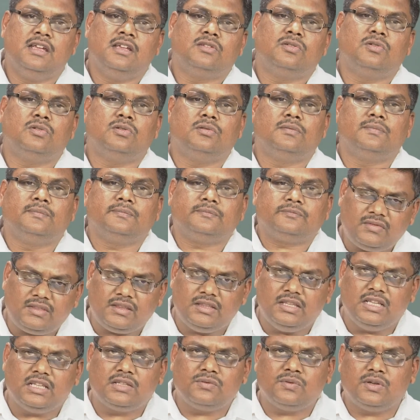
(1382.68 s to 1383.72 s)
So,
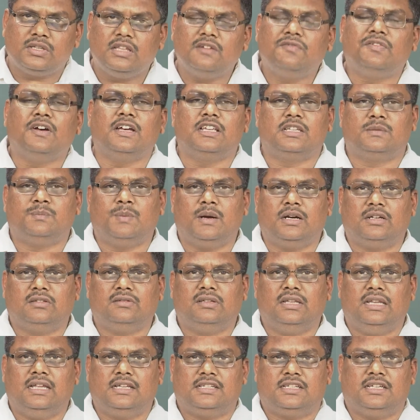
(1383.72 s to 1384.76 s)
this was the first part of the
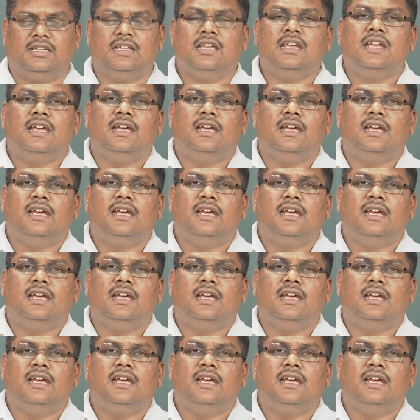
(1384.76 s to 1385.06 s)
lecture.